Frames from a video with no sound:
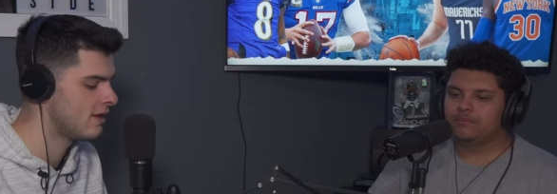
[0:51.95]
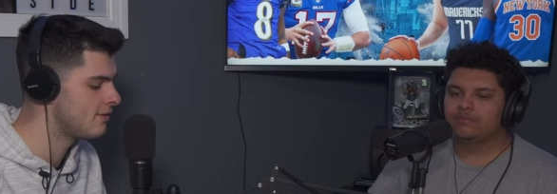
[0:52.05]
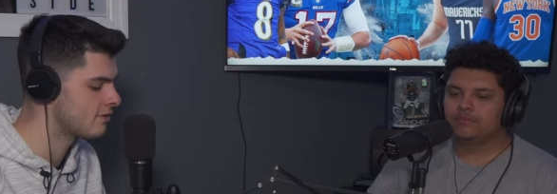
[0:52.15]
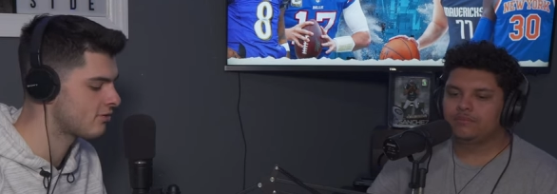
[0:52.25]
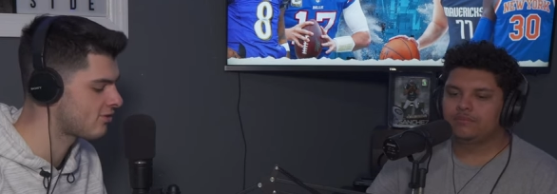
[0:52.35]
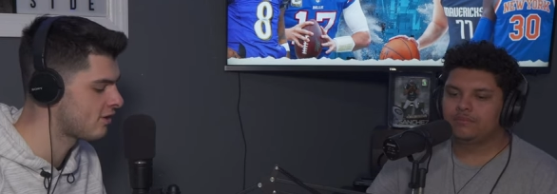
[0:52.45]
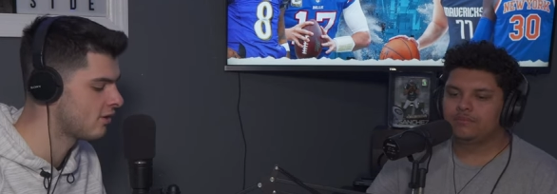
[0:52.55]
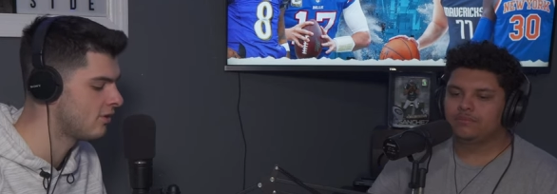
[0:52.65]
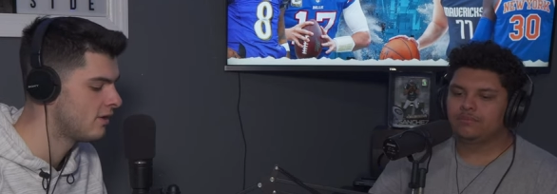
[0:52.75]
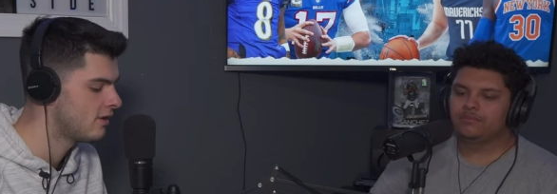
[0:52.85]
Speaker 1: And there's
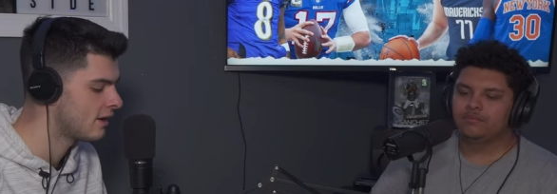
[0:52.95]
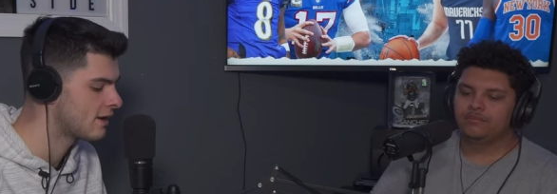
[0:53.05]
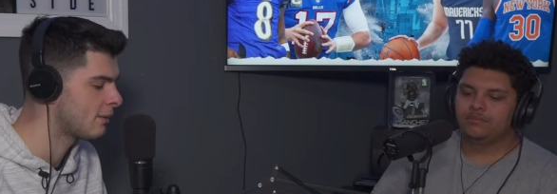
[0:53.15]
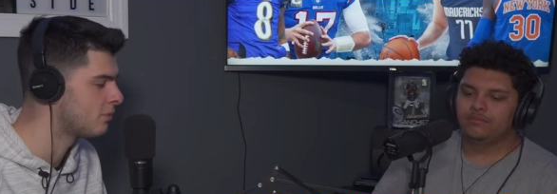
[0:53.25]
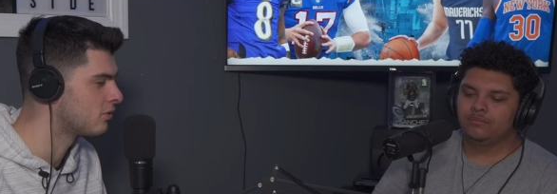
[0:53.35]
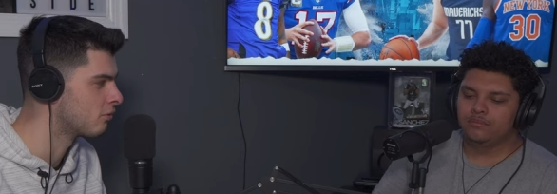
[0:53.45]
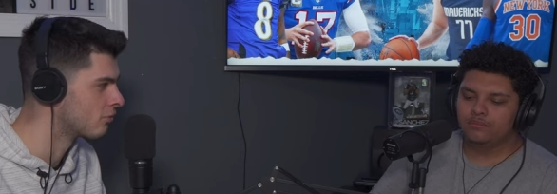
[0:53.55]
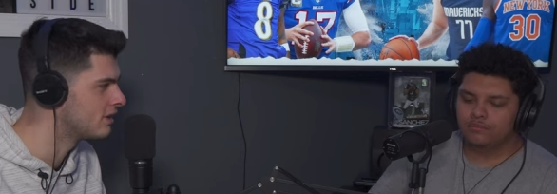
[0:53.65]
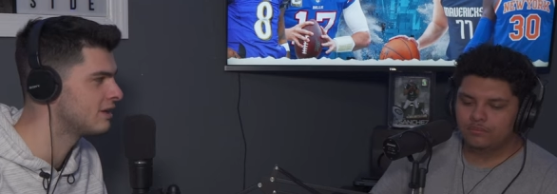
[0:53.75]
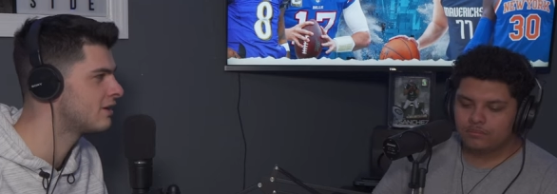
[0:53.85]
still a couple
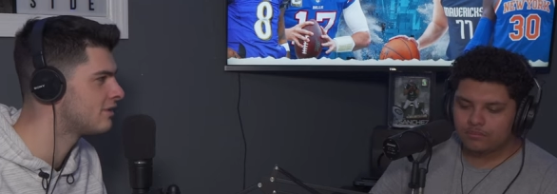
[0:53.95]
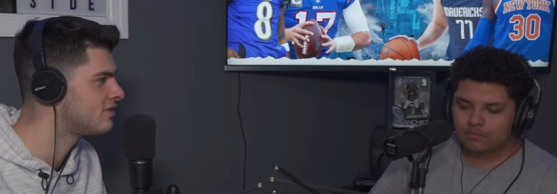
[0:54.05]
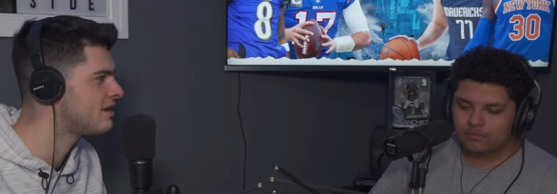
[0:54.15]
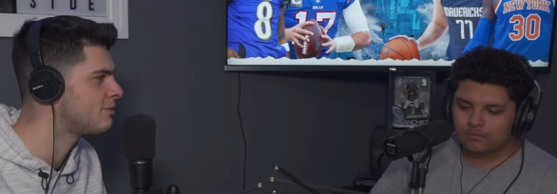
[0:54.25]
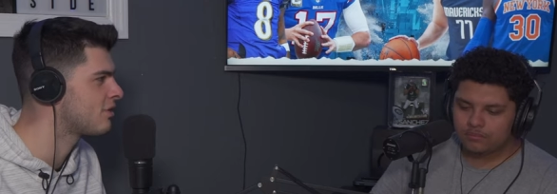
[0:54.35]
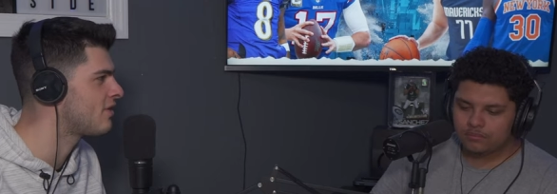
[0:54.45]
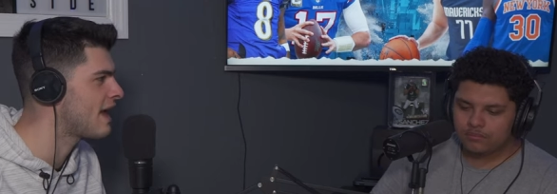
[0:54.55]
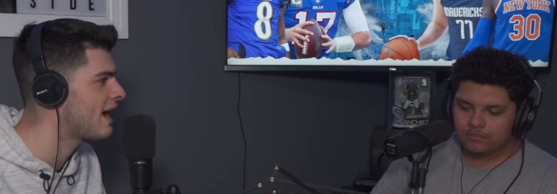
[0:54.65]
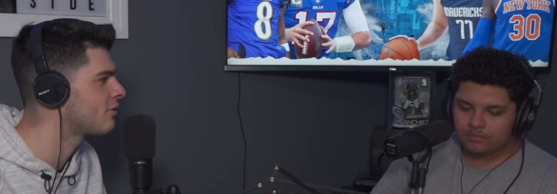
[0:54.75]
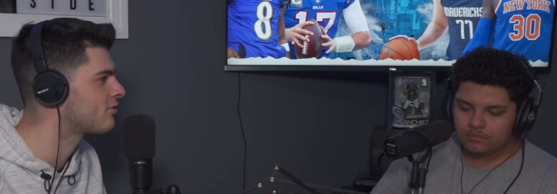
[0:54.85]
really good teams on the
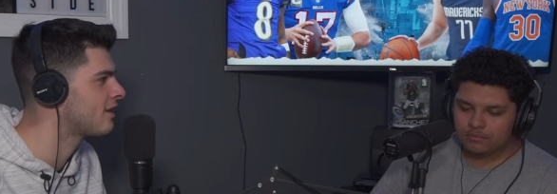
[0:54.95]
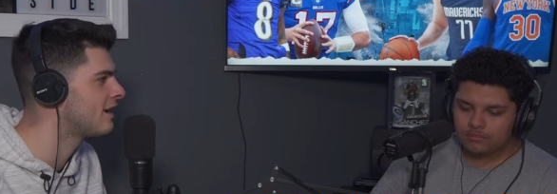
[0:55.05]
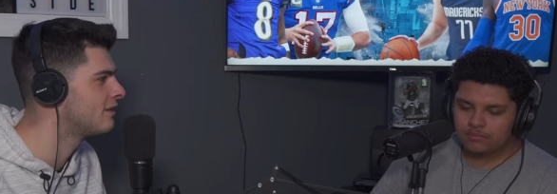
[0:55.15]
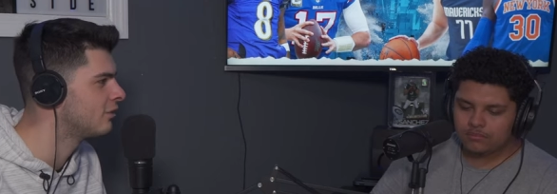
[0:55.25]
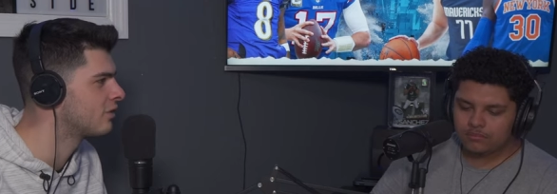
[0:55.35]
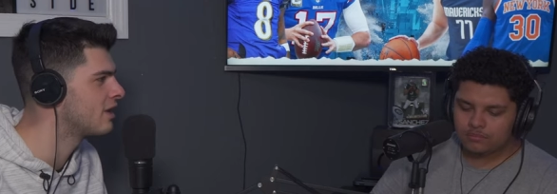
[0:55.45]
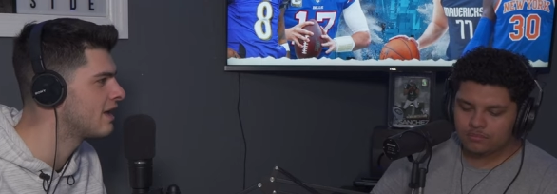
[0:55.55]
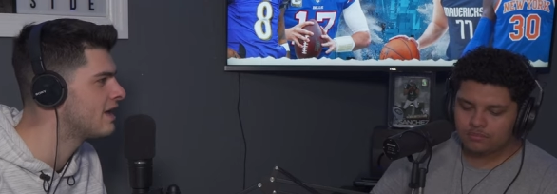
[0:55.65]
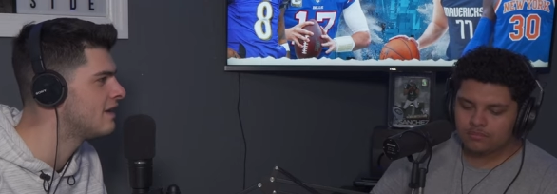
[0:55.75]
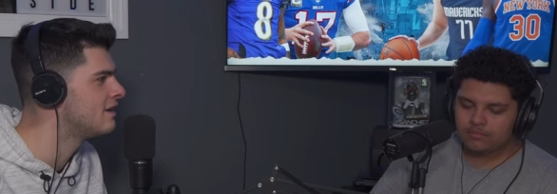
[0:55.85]
outside looking
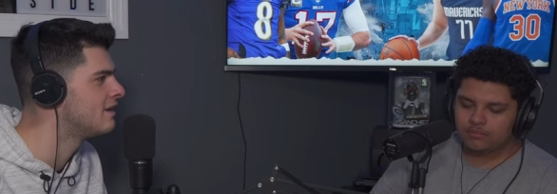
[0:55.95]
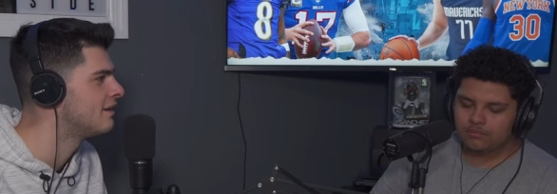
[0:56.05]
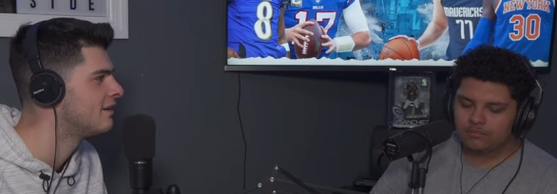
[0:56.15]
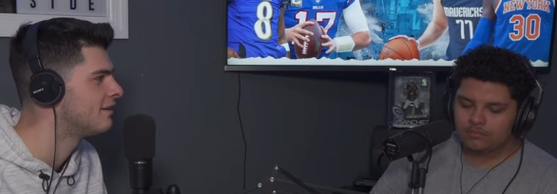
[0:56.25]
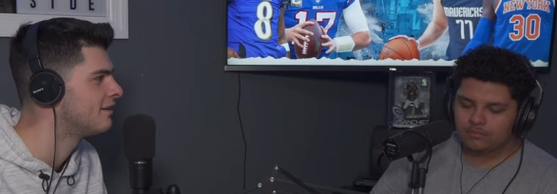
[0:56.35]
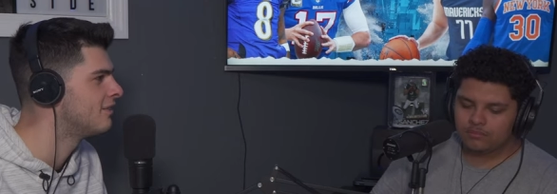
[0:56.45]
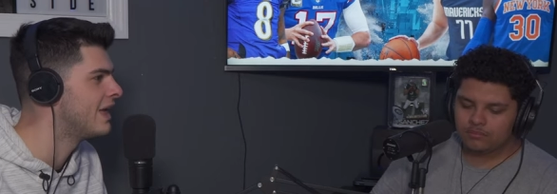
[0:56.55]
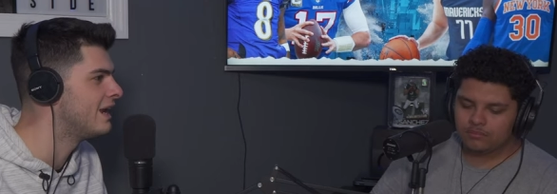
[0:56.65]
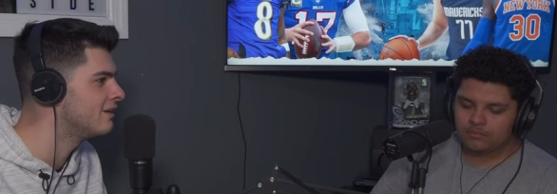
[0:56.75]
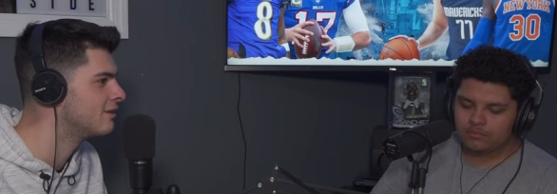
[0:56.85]
in
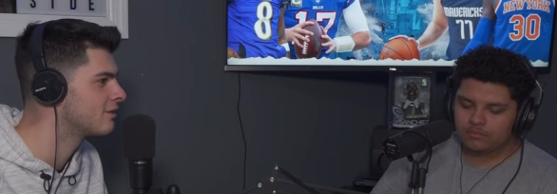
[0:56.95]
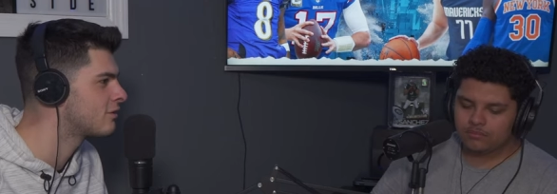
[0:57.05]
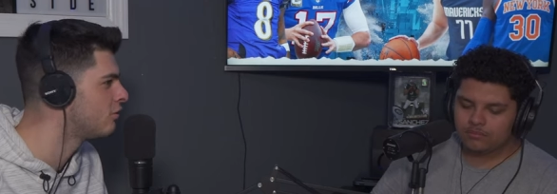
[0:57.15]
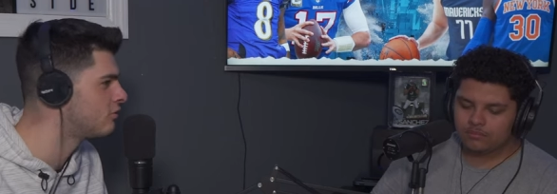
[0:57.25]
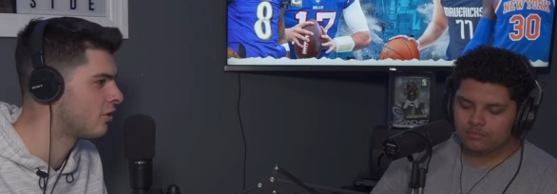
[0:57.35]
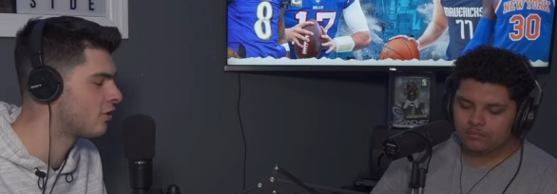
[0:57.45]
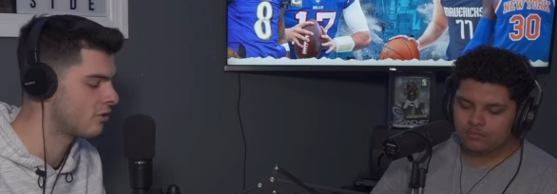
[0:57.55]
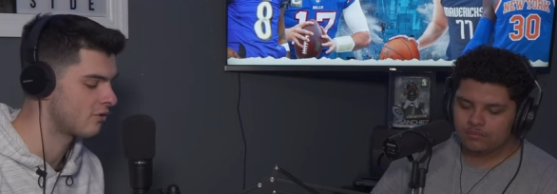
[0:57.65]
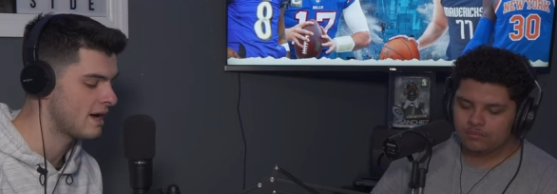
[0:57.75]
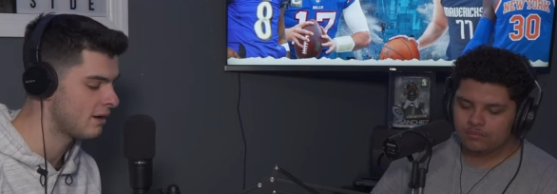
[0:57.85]
that could turn it
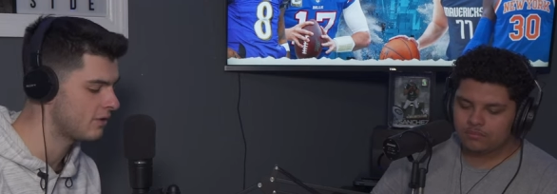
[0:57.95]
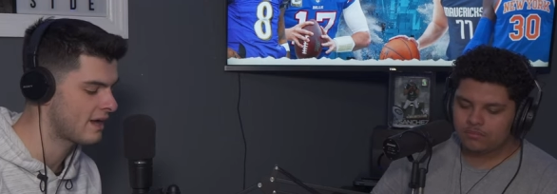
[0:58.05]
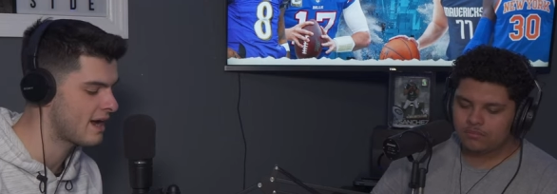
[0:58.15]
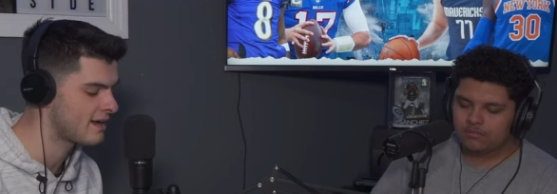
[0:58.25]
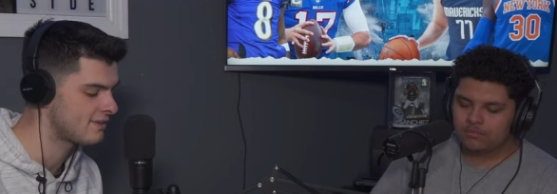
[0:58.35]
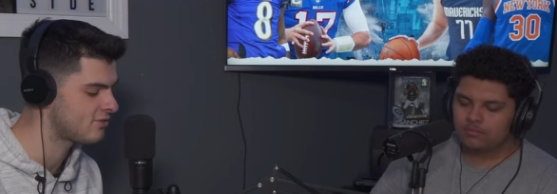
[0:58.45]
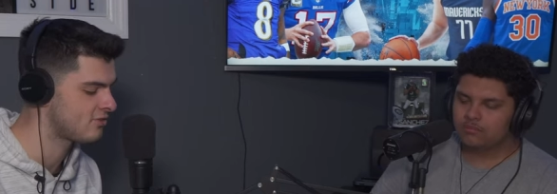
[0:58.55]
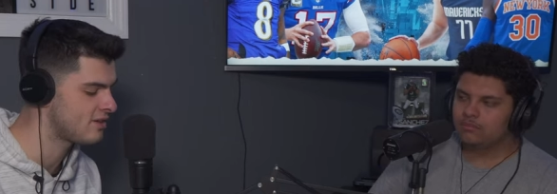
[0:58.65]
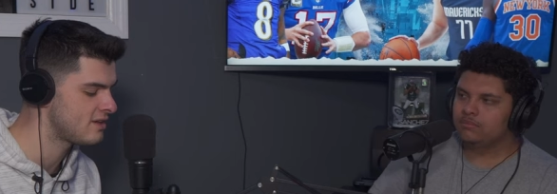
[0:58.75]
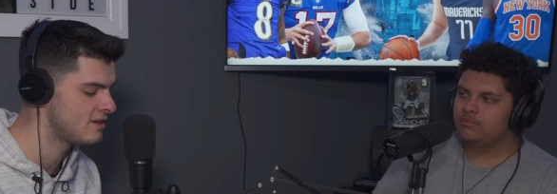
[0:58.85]
around. Like I could
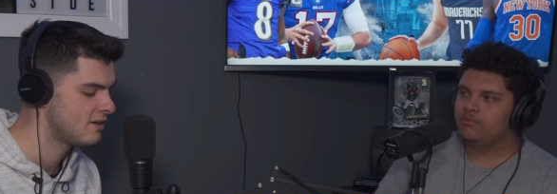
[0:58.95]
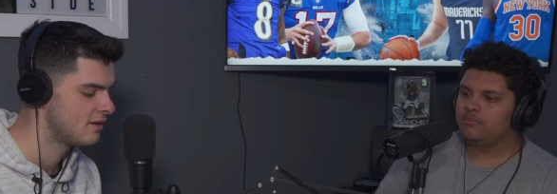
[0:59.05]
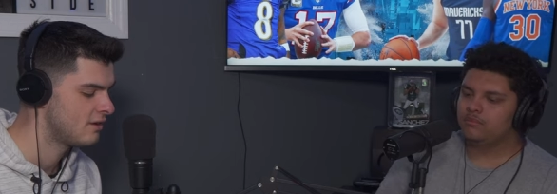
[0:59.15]
see